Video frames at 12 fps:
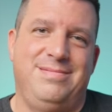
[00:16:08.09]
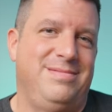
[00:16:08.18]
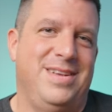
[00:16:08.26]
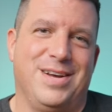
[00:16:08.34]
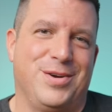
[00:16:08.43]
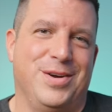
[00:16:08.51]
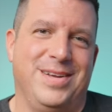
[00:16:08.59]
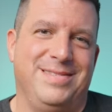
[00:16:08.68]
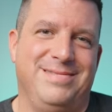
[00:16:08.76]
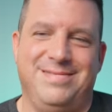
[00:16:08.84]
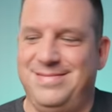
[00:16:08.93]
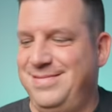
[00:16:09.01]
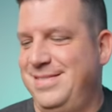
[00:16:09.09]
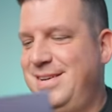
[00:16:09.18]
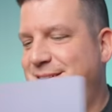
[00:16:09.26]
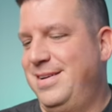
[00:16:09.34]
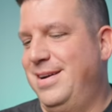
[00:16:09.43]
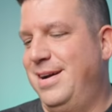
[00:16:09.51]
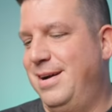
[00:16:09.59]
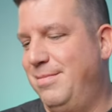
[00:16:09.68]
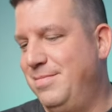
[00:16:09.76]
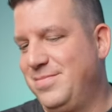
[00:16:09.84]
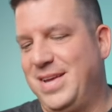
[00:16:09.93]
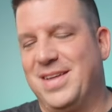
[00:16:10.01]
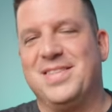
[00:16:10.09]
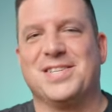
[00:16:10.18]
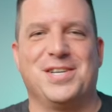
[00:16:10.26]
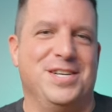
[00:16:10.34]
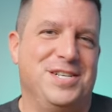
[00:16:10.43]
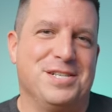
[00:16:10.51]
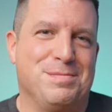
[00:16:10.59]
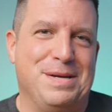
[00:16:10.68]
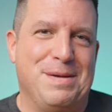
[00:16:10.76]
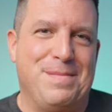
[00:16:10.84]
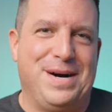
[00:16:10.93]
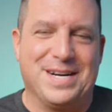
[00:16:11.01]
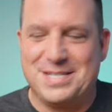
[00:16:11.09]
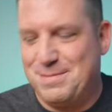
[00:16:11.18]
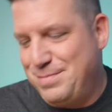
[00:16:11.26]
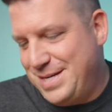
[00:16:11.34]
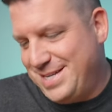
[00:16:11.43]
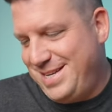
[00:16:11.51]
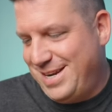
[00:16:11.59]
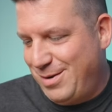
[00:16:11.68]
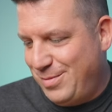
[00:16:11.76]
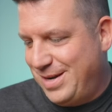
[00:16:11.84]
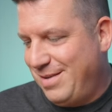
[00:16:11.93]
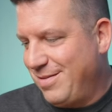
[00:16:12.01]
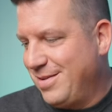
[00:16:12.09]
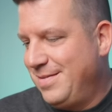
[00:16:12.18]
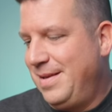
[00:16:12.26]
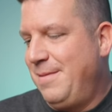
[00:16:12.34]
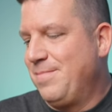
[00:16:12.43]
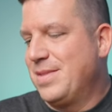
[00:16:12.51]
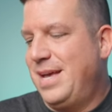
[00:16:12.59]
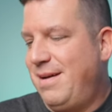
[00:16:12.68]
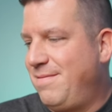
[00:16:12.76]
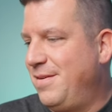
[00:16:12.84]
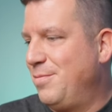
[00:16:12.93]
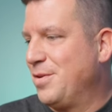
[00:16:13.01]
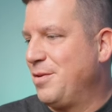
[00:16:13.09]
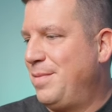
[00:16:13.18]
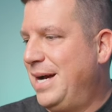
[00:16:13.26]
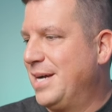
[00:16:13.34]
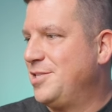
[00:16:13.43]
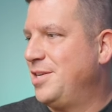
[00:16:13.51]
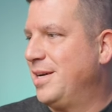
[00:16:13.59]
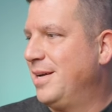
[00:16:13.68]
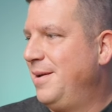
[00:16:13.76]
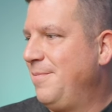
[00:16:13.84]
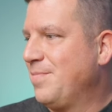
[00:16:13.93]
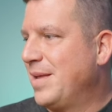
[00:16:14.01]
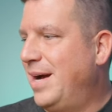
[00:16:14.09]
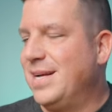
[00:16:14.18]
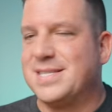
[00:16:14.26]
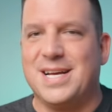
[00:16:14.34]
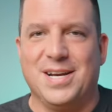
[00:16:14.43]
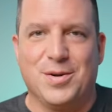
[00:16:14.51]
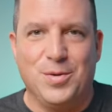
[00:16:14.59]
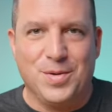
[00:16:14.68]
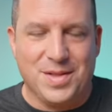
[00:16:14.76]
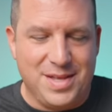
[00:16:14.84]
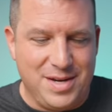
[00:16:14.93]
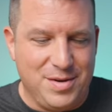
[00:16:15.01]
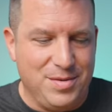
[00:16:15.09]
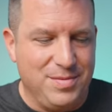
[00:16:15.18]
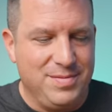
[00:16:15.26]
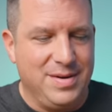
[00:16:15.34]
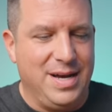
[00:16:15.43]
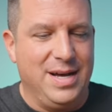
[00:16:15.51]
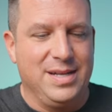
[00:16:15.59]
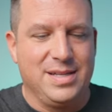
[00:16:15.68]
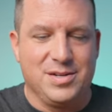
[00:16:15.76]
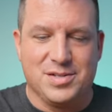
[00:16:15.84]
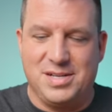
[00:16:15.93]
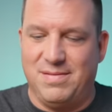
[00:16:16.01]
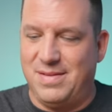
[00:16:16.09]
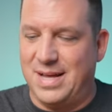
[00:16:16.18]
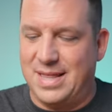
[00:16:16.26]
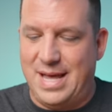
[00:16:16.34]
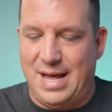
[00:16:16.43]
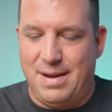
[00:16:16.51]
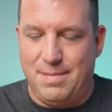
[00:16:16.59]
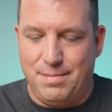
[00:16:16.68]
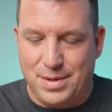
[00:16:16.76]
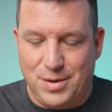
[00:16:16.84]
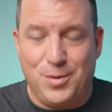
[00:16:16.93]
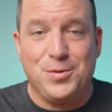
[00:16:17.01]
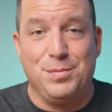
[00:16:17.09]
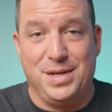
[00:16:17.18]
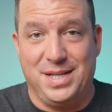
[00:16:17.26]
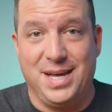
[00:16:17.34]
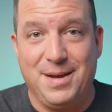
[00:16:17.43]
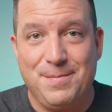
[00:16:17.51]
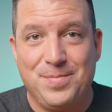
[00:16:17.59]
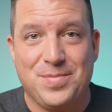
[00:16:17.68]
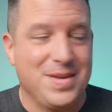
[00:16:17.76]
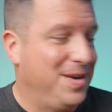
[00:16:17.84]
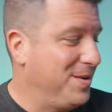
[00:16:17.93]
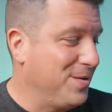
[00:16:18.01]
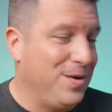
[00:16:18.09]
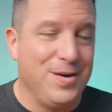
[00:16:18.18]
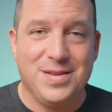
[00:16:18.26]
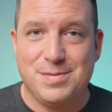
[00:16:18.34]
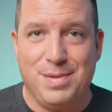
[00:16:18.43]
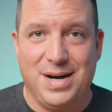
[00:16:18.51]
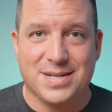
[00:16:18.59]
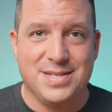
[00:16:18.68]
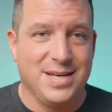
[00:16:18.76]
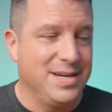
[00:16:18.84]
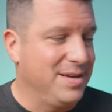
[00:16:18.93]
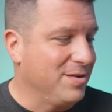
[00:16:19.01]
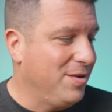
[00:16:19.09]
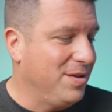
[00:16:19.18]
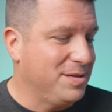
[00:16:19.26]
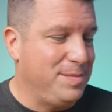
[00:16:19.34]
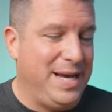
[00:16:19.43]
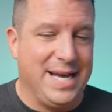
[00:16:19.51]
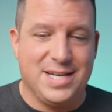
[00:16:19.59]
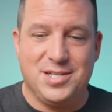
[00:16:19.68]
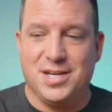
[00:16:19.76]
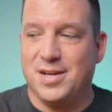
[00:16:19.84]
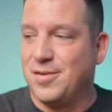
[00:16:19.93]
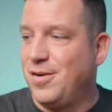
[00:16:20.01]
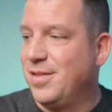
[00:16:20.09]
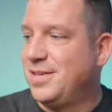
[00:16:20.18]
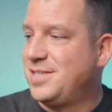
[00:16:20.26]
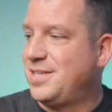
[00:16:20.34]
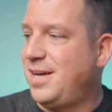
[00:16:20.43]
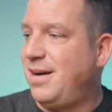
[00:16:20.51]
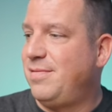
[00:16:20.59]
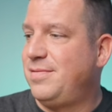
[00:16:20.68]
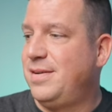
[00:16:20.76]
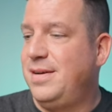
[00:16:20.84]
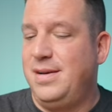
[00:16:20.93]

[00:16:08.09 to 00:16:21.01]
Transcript: Not great. Um, yeah, this could have just been a box, but you know, whatever. Have fun with your packaging. Uh, it's kind of cool that they do uh, little stuff like that. But ultimately, under all this boxing, under all this packaging, under all this stuff,